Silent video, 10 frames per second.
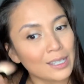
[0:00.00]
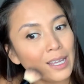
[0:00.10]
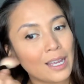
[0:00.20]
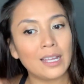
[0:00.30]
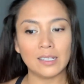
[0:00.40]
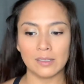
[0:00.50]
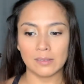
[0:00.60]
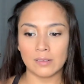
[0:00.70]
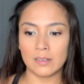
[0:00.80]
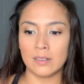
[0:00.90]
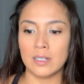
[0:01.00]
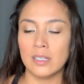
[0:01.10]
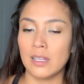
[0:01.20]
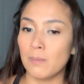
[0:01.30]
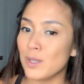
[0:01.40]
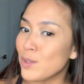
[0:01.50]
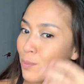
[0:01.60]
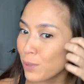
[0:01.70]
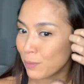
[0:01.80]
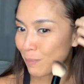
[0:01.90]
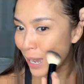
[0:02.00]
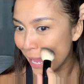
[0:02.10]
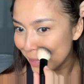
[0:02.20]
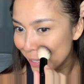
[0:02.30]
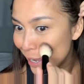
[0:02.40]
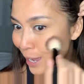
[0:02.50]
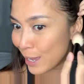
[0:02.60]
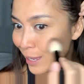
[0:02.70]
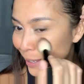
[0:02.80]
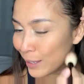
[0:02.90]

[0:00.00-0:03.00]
Yan. Tapos, super blend, ha?